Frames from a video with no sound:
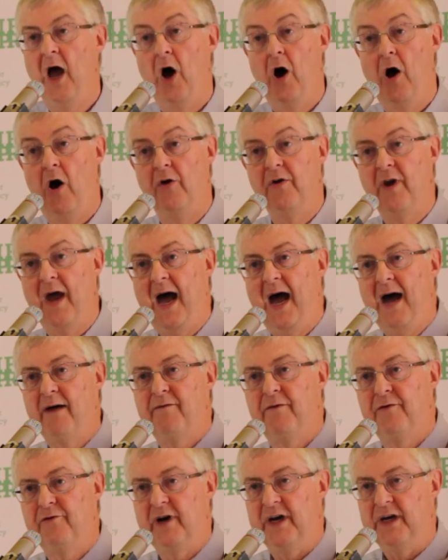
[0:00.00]
On
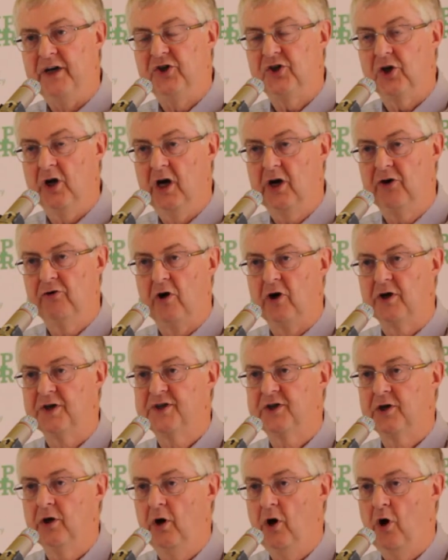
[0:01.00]
average
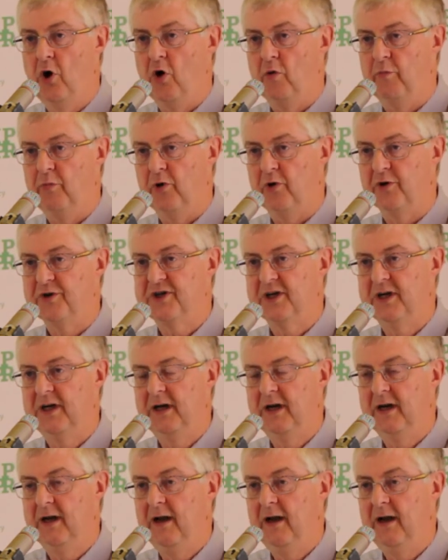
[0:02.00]
across our border,